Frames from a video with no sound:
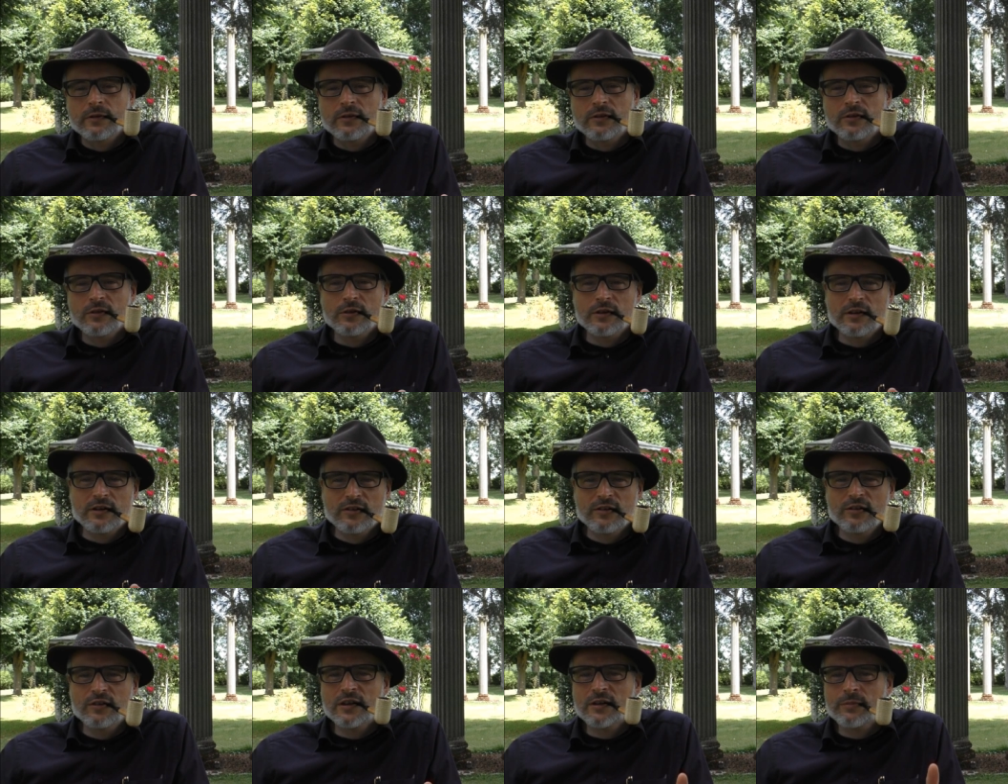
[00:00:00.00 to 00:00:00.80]
So
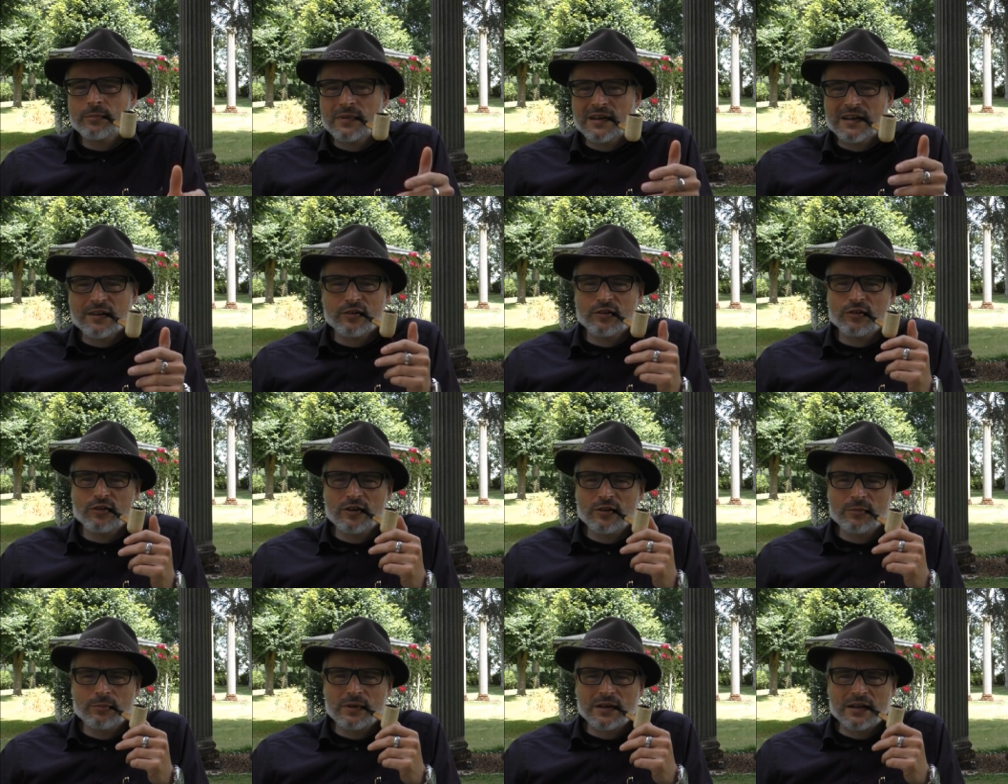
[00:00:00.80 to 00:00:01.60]
it's not much
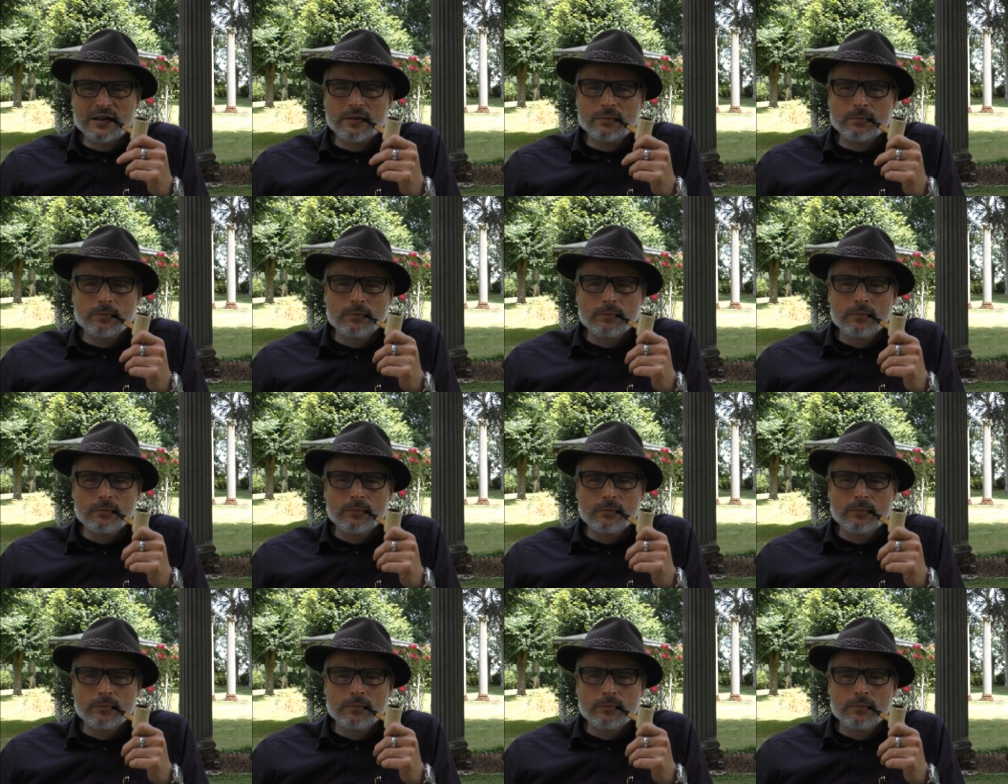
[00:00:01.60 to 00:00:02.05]
tongue bite.